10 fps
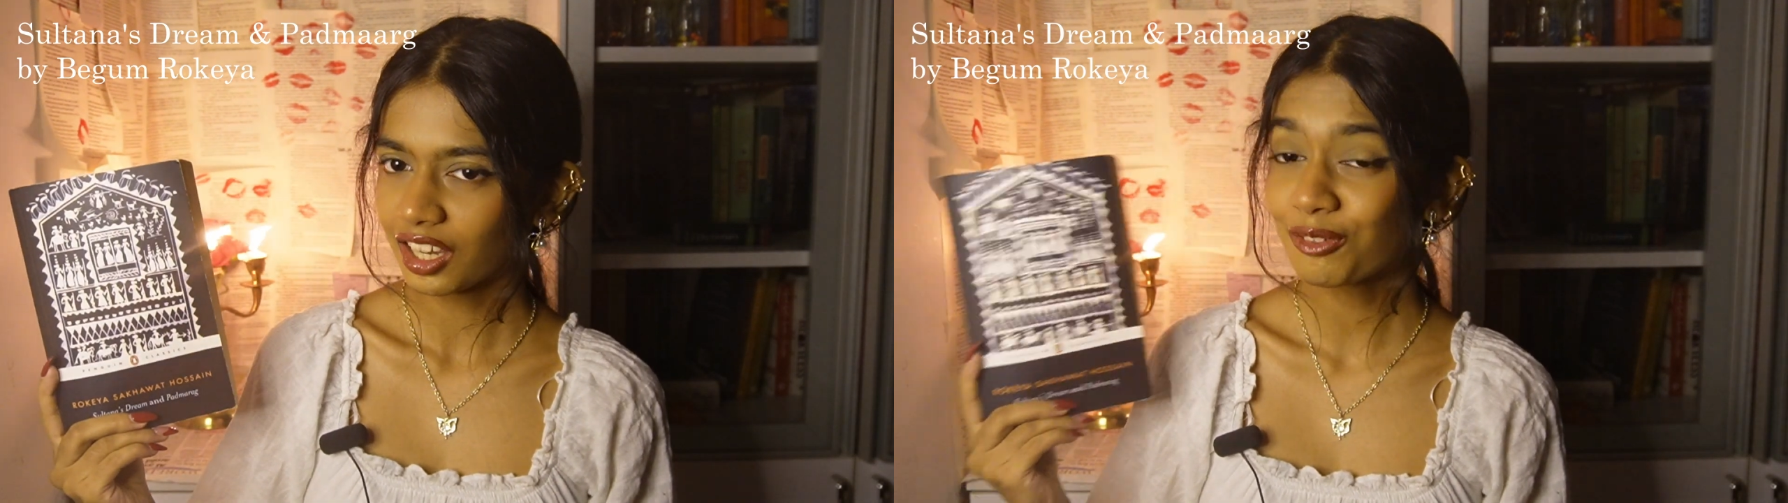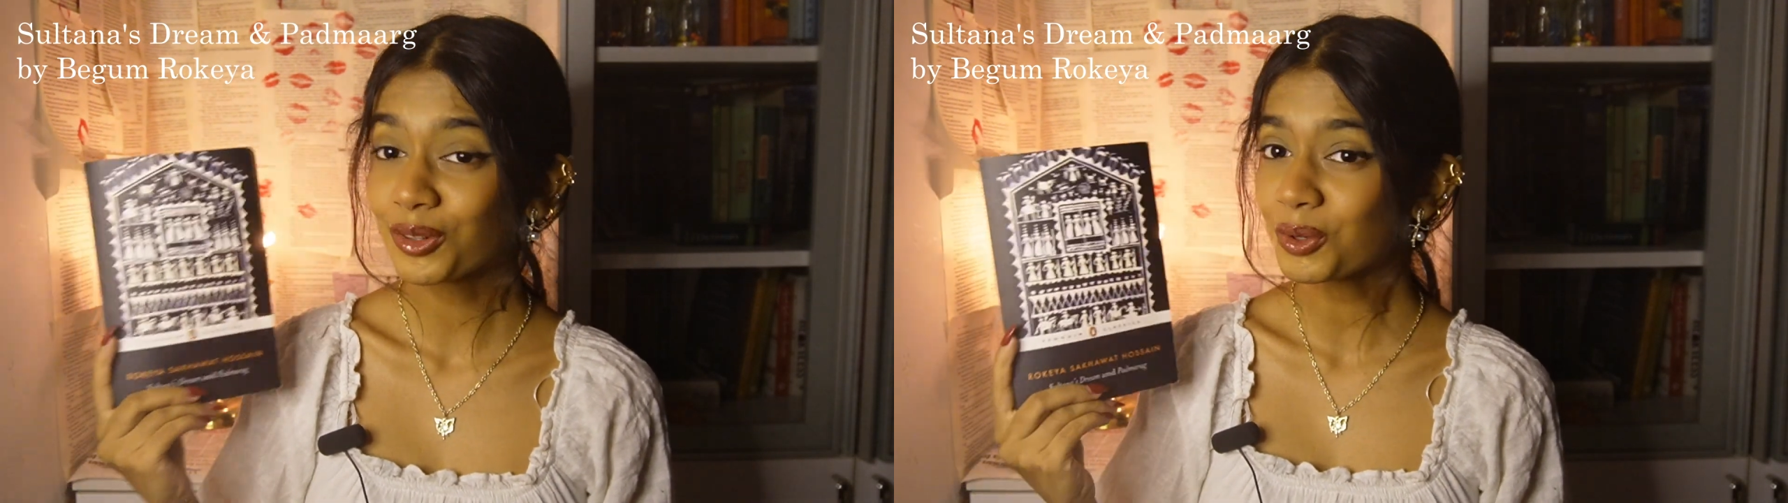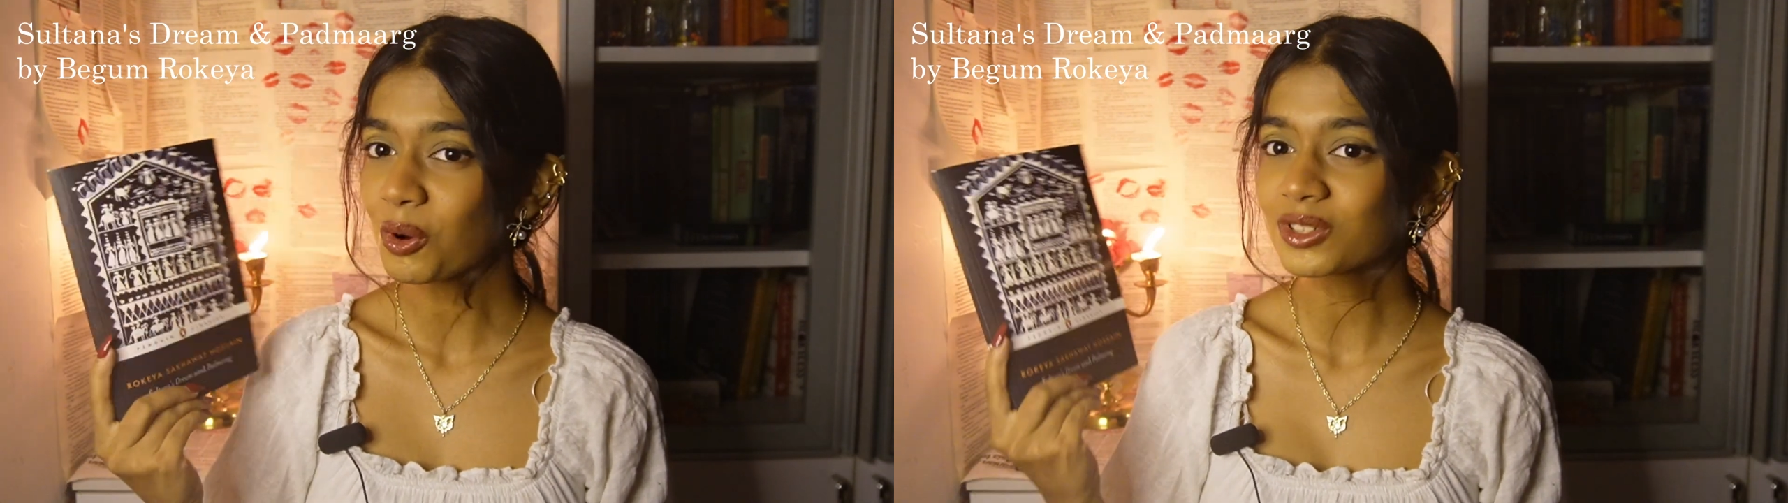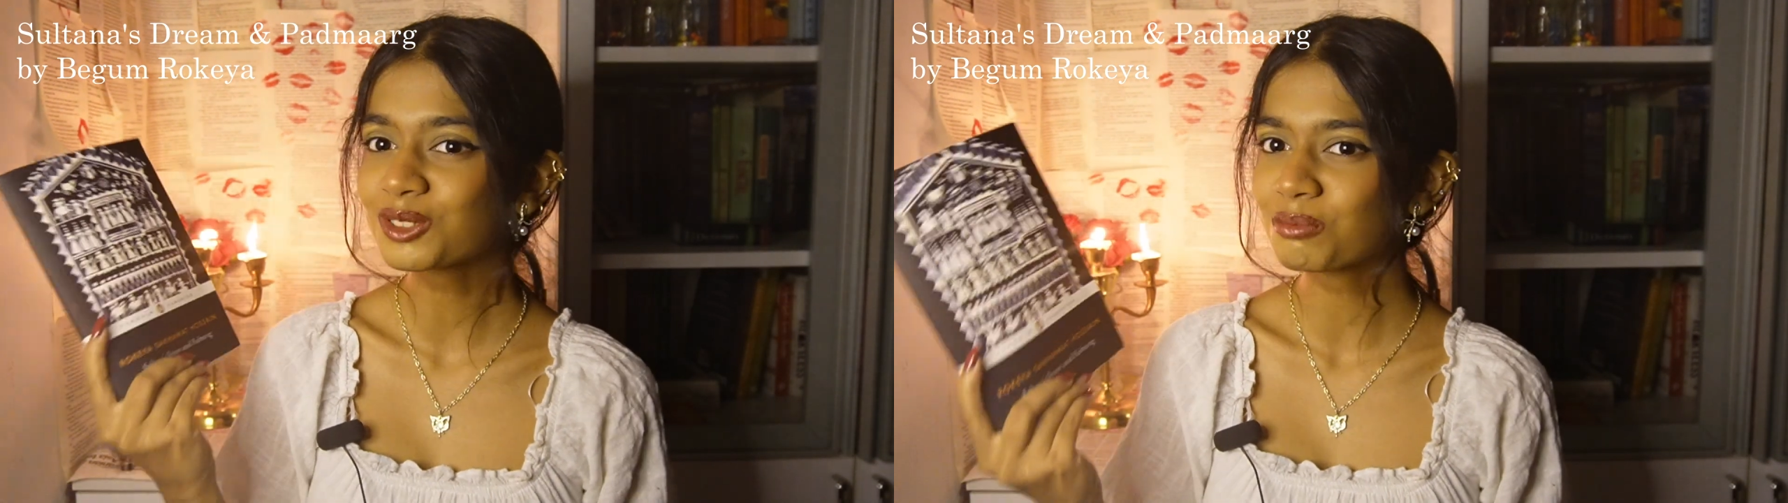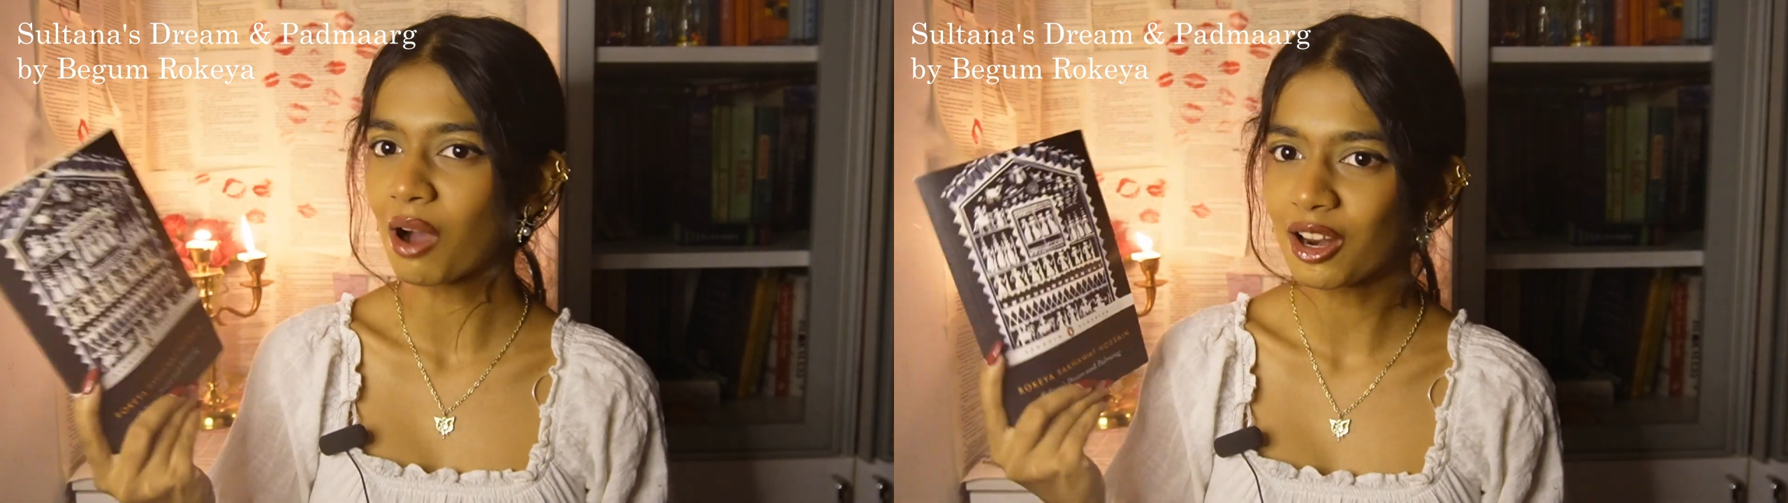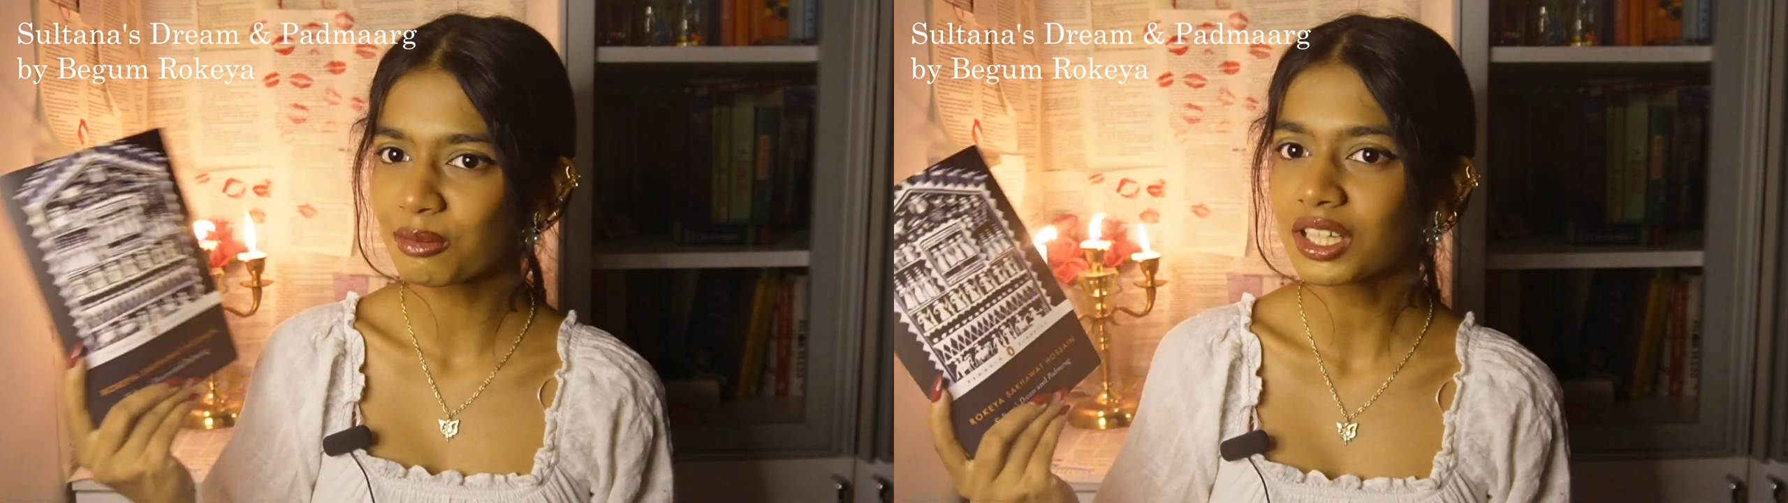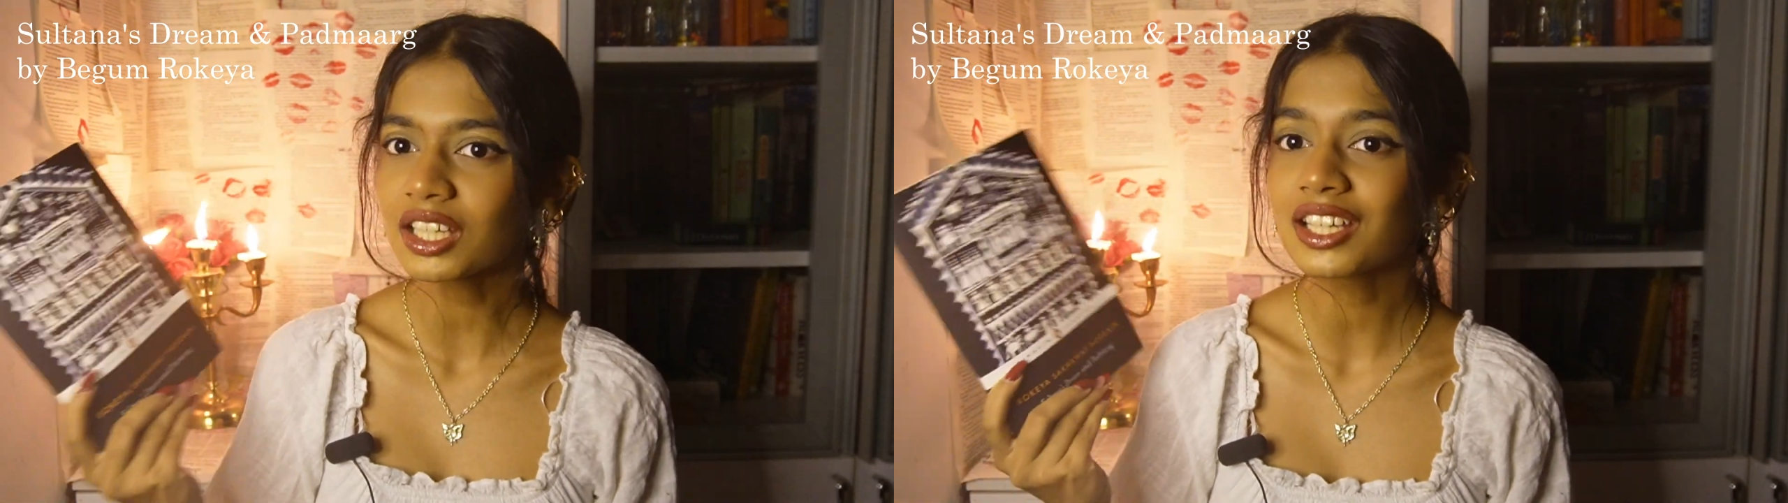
if you watched Barbie,